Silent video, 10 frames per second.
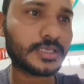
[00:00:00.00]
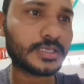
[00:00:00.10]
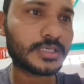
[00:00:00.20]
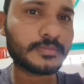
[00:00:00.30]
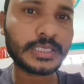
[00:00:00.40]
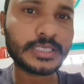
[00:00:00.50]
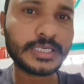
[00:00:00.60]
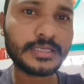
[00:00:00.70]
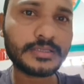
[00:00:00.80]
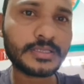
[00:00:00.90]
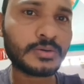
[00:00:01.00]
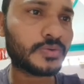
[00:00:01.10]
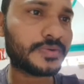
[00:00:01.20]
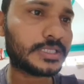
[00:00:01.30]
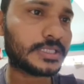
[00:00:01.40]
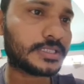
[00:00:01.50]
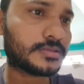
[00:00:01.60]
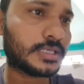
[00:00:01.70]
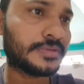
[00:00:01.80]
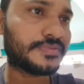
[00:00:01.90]
But here the ovary is
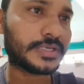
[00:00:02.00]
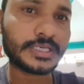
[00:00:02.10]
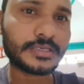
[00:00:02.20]
inferior.